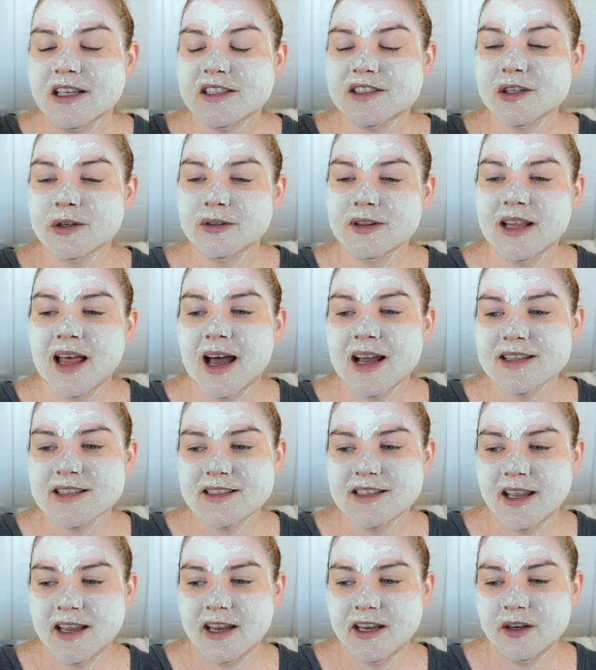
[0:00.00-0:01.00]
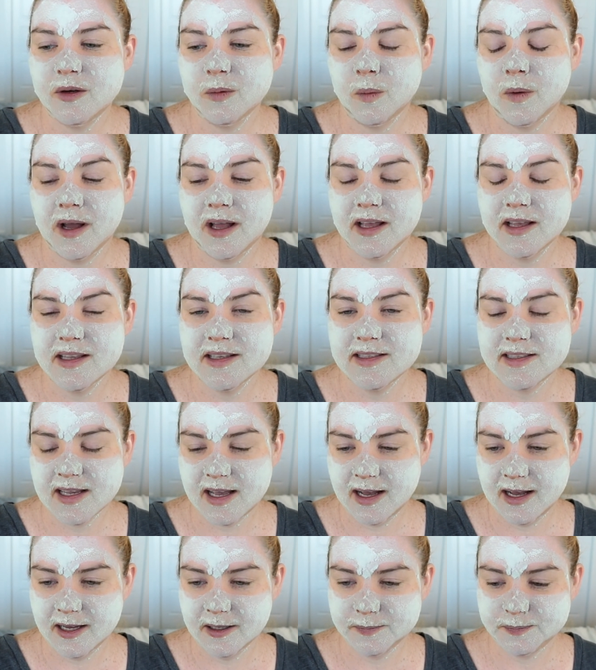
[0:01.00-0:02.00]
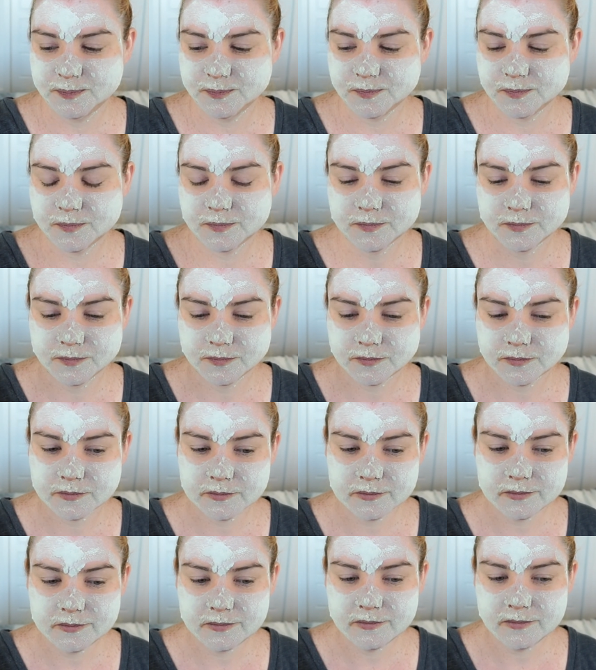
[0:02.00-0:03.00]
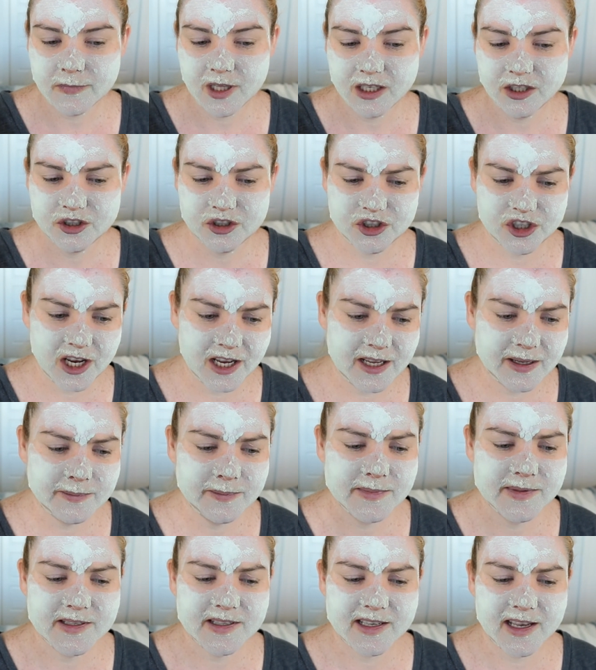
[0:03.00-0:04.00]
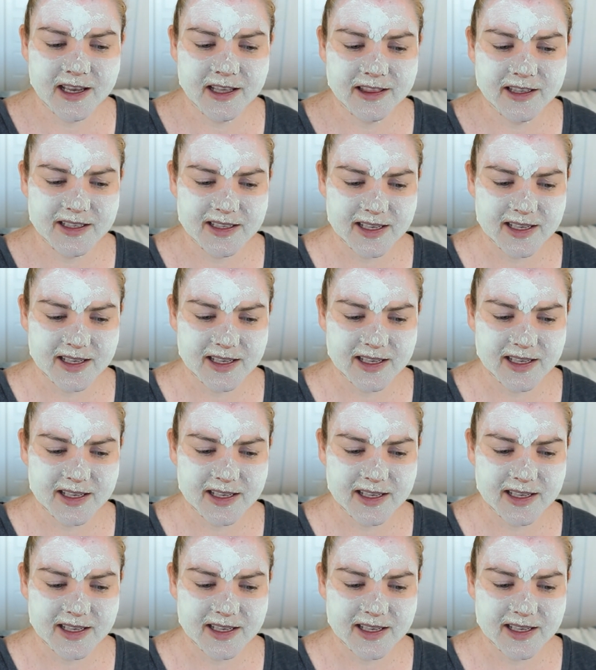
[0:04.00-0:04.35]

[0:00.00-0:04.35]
So last night was um, James and